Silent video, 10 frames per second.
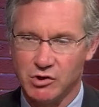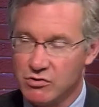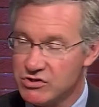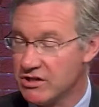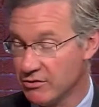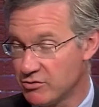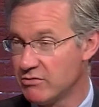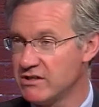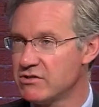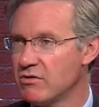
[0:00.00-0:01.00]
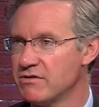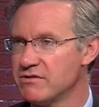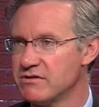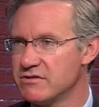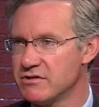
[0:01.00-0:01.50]
use those
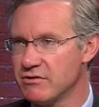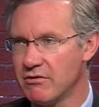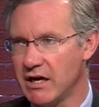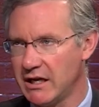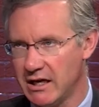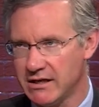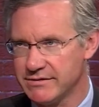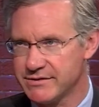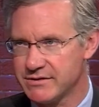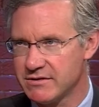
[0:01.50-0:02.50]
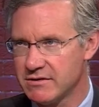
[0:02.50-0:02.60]
resources to great ends.